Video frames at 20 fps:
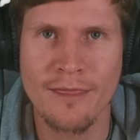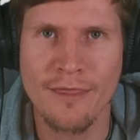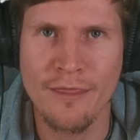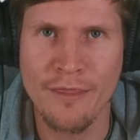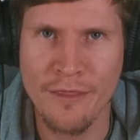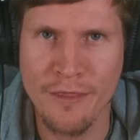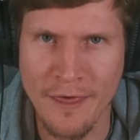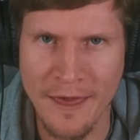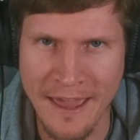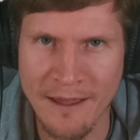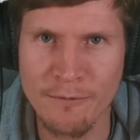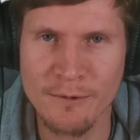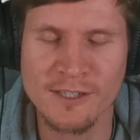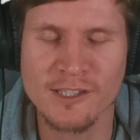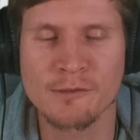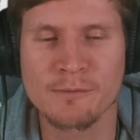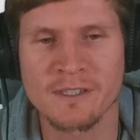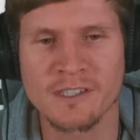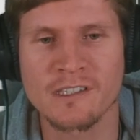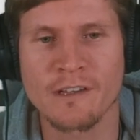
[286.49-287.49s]
they
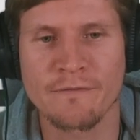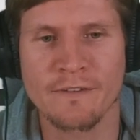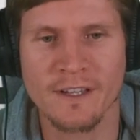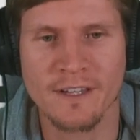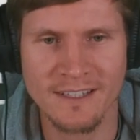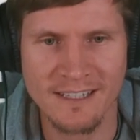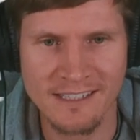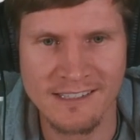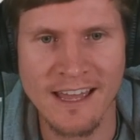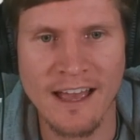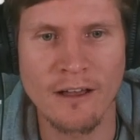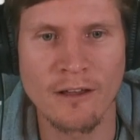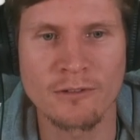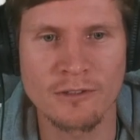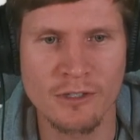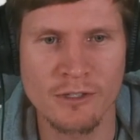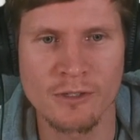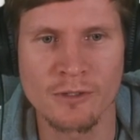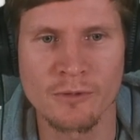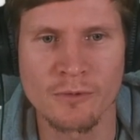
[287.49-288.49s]
would specifically tell
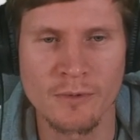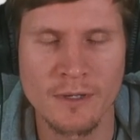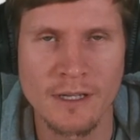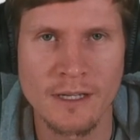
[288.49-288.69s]
you